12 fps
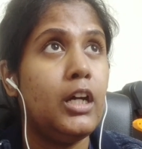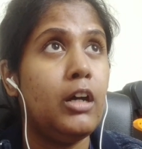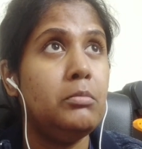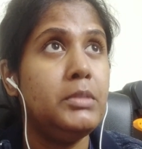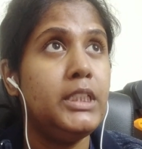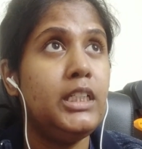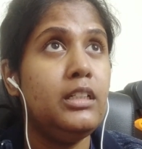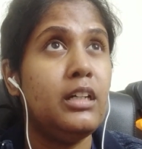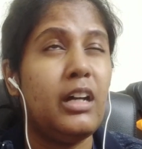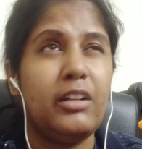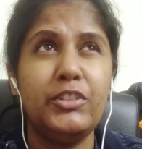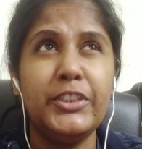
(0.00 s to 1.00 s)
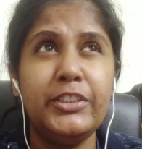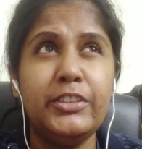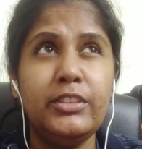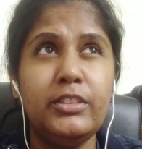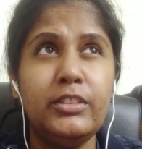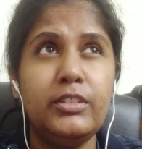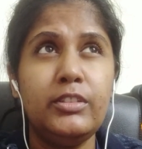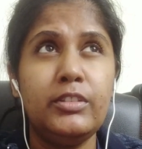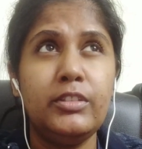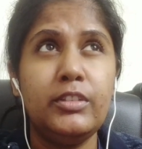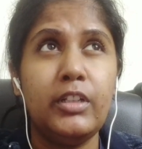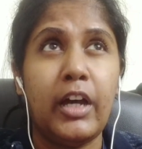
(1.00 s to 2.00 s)
how many,
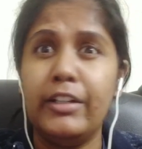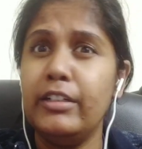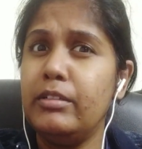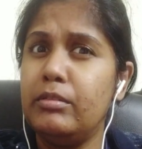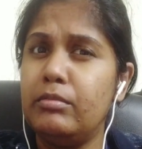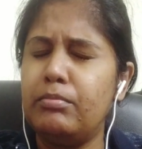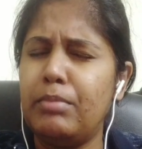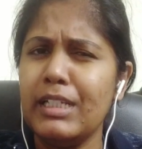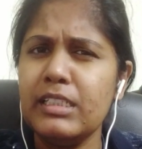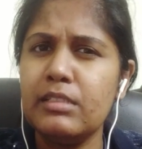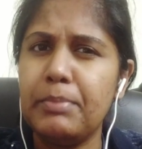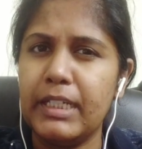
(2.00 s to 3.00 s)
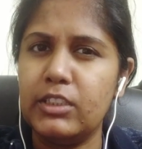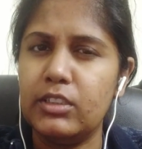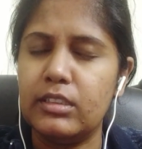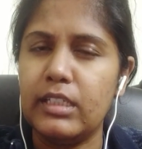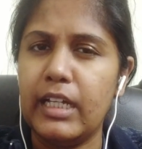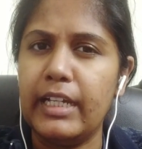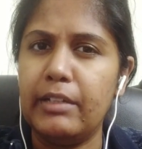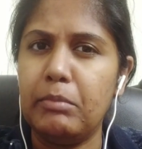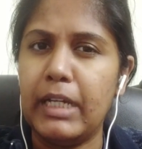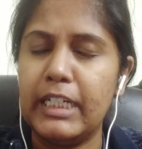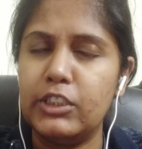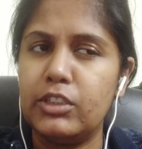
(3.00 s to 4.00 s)
100 plus pages I
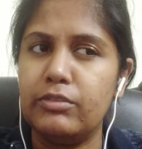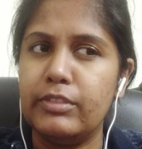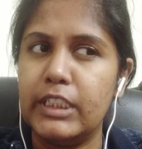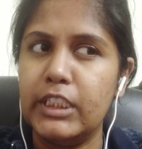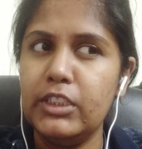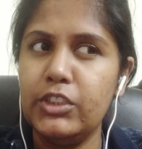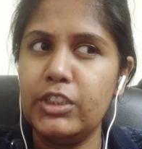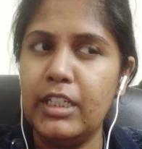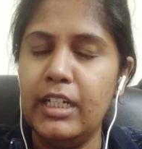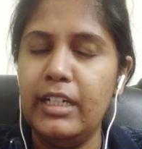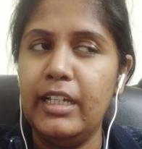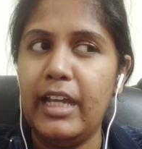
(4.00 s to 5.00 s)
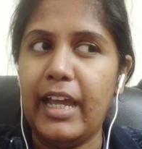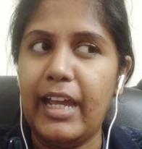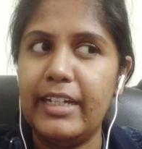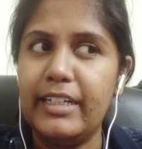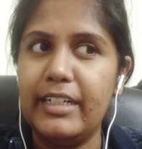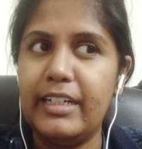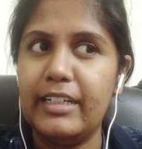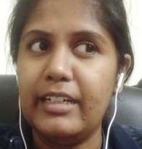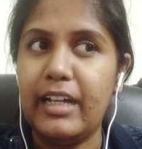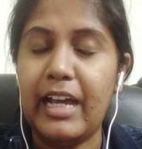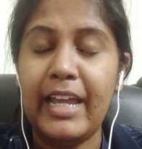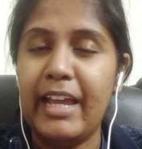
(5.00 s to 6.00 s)
managed to finish, and
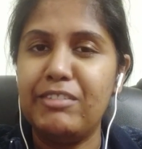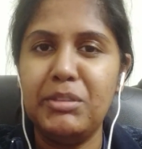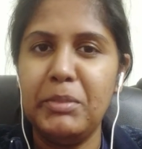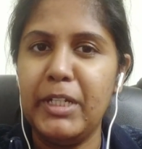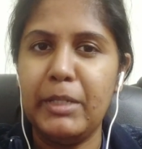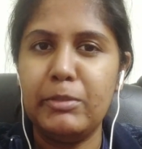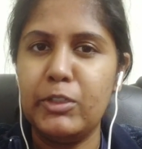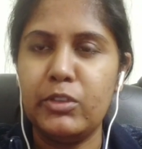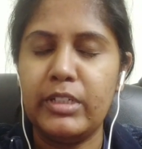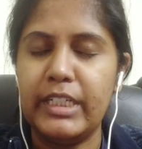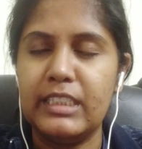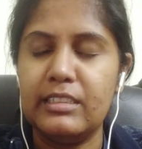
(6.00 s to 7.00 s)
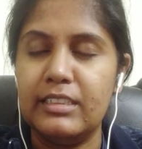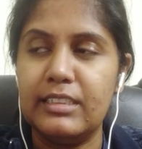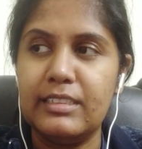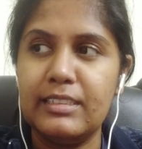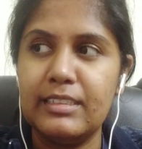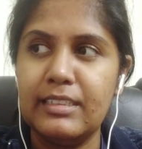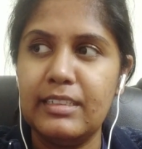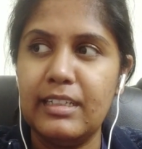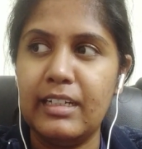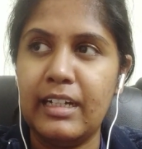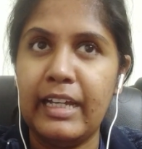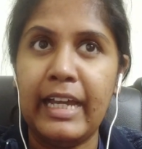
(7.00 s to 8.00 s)
I haven't been able to read since.
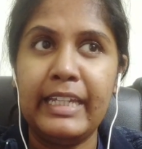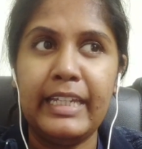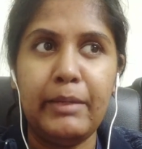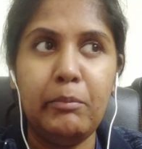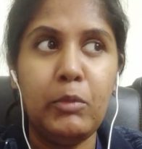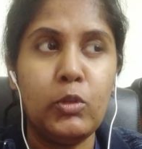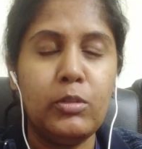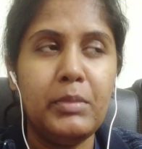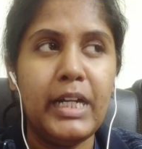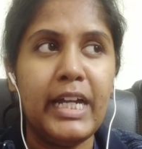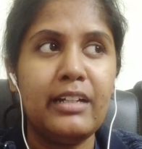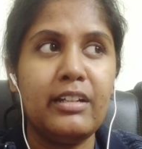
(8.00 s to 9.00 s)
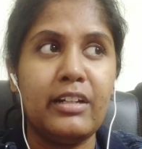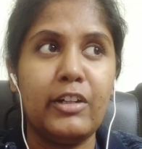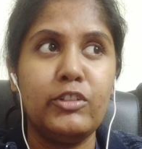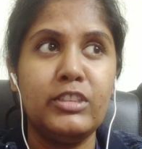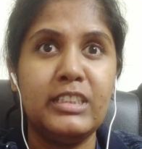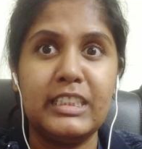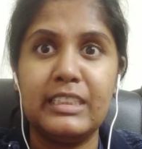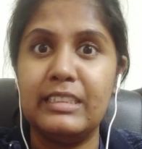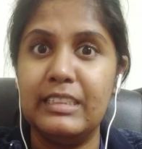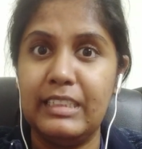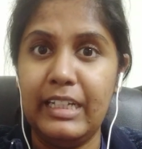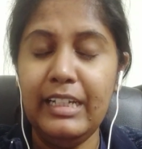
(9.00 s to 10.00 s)
I came home at around
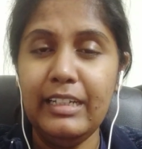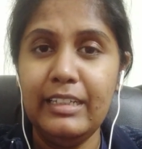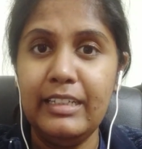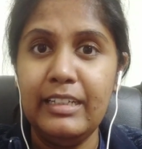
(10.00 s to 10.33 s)
6:30.